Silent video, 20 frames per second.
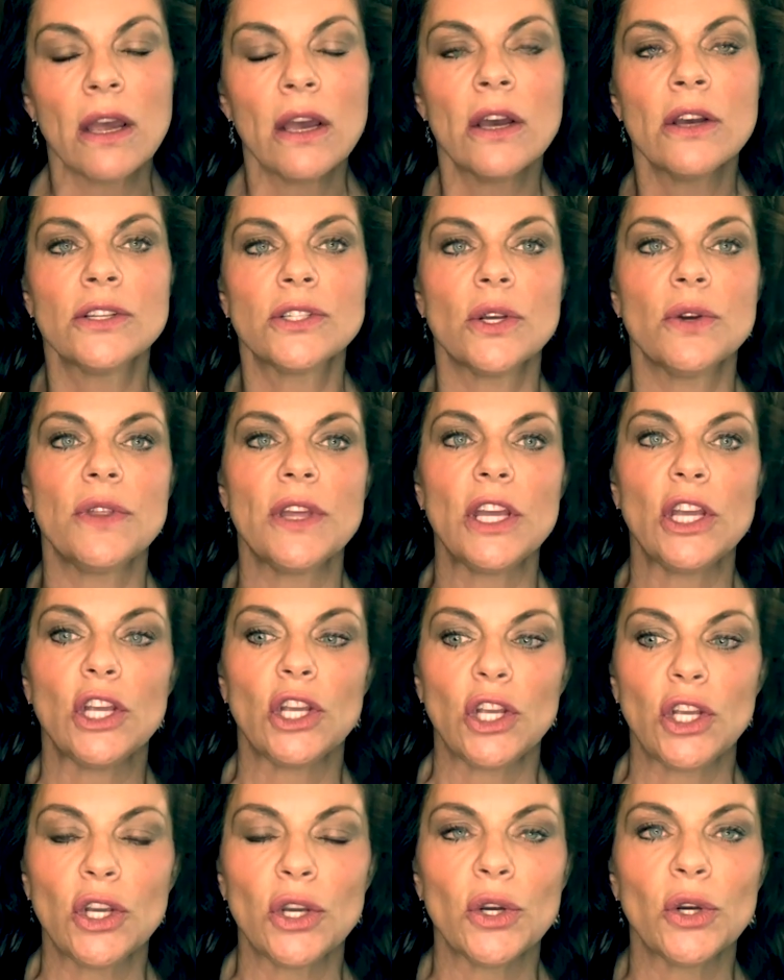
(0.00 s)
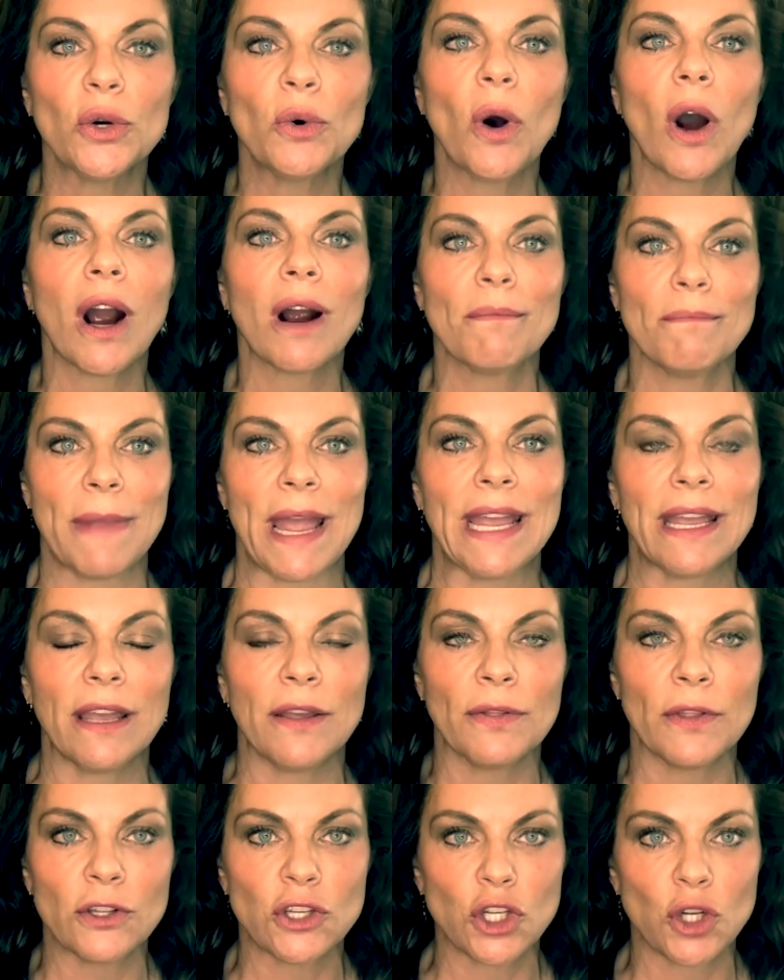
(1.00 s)
so that you are making
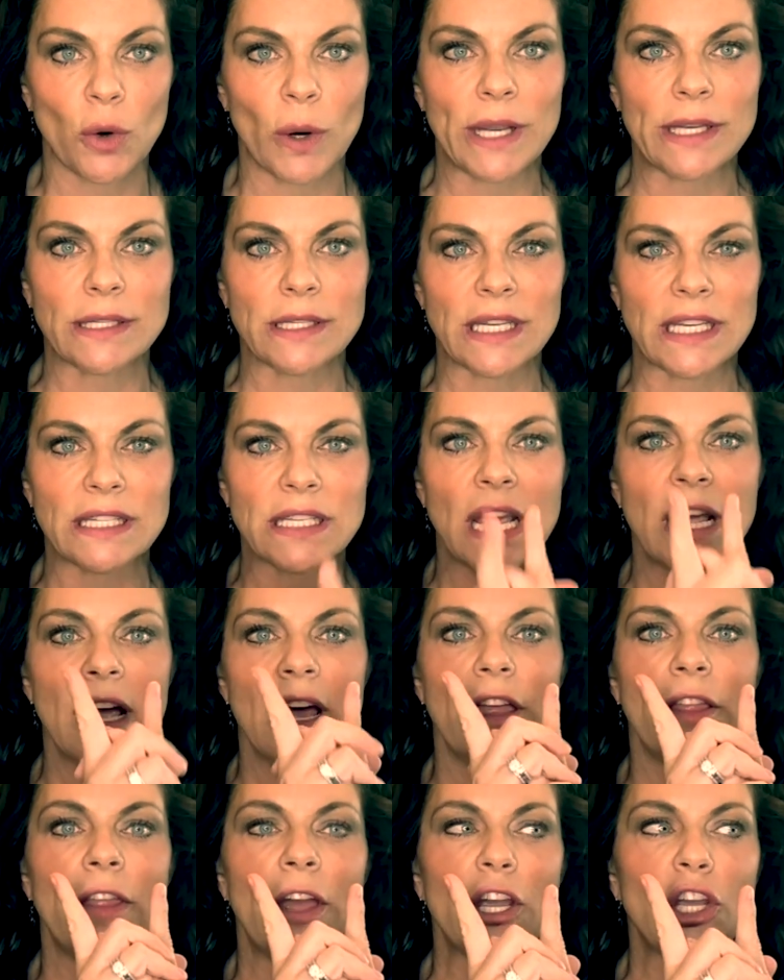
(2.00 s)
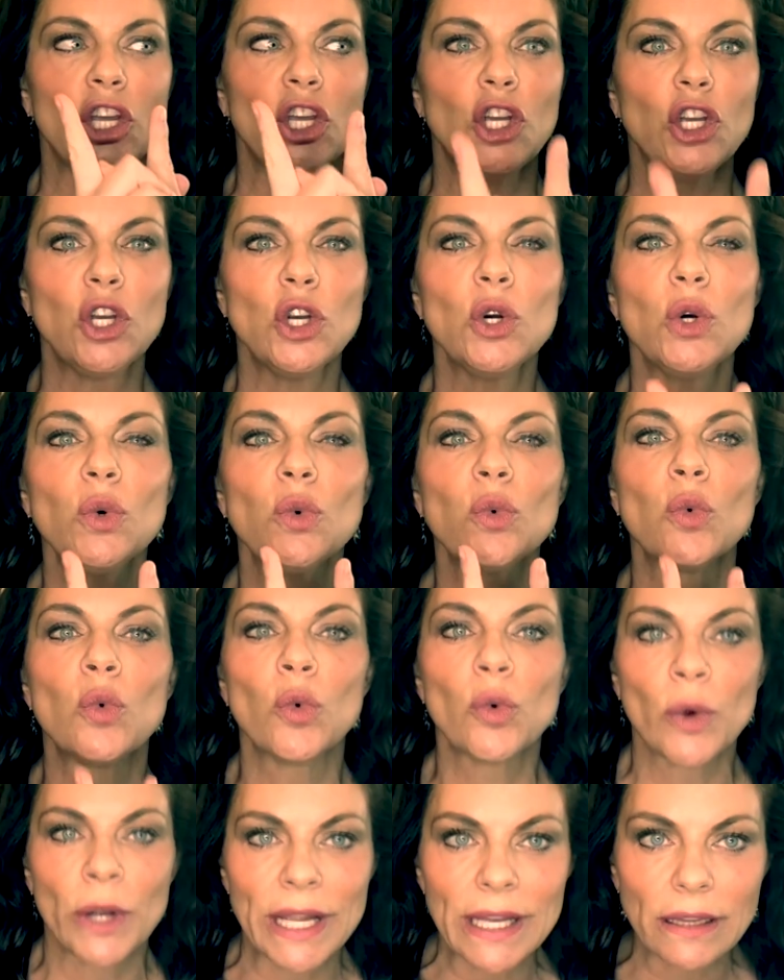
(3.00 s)
the choices that you
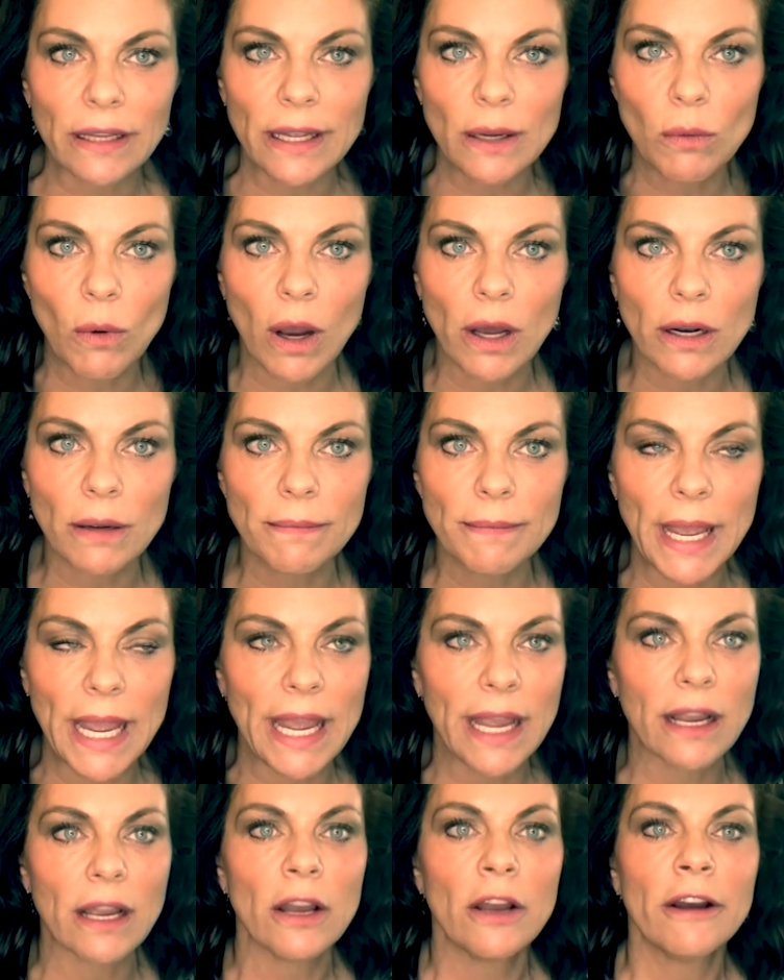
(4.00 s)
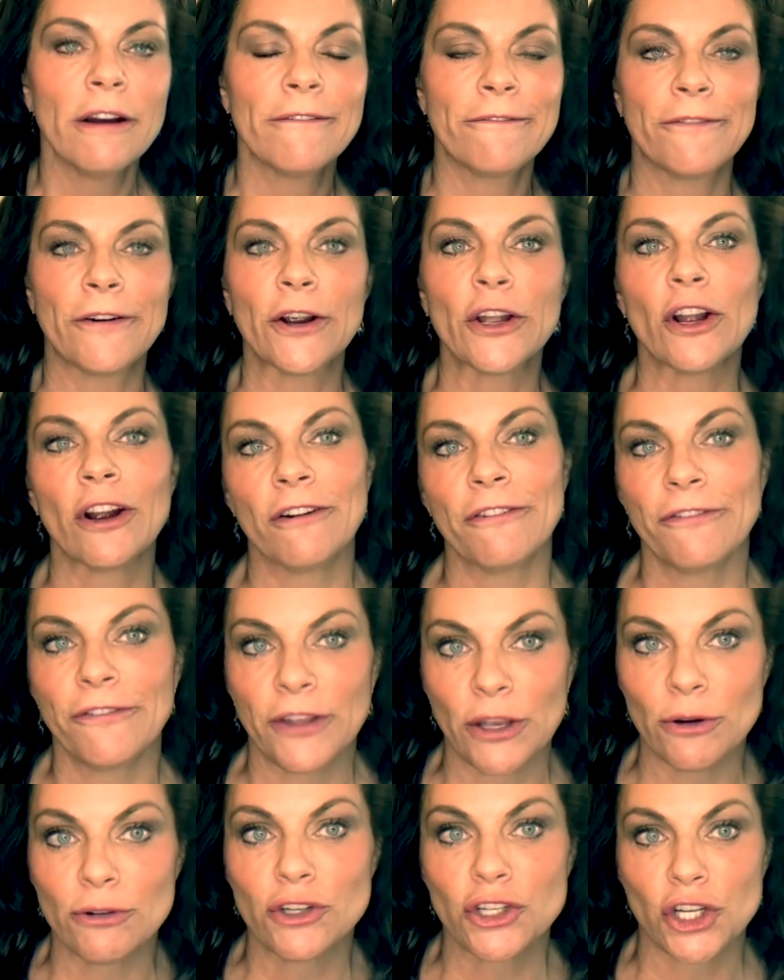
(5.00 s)
really want to make for your
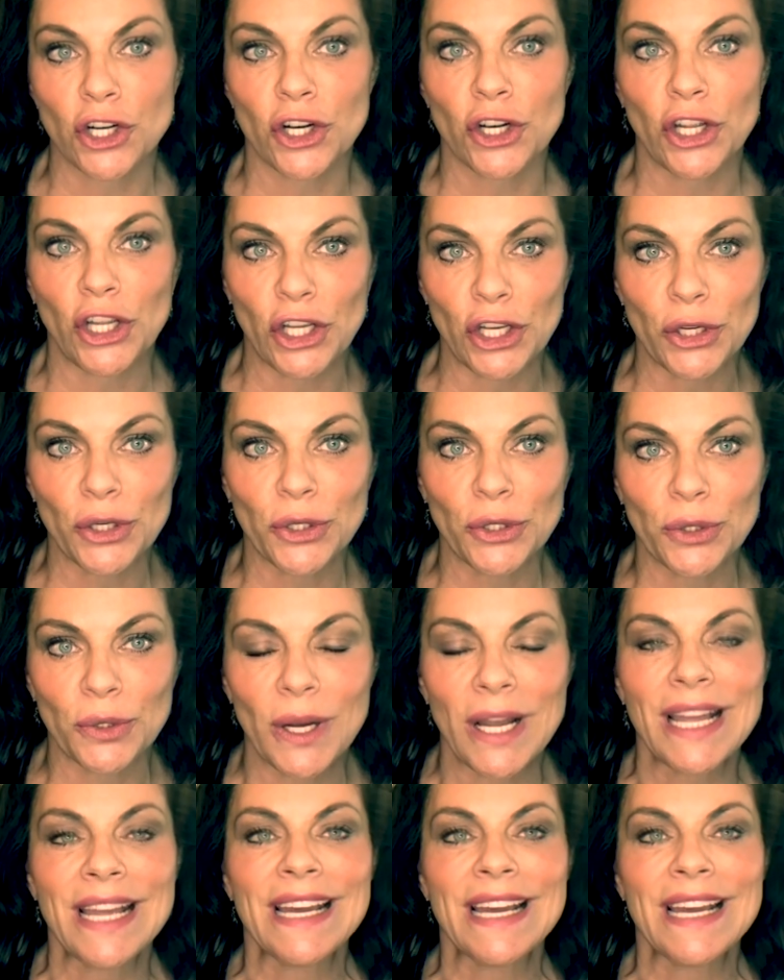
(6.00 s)
future you,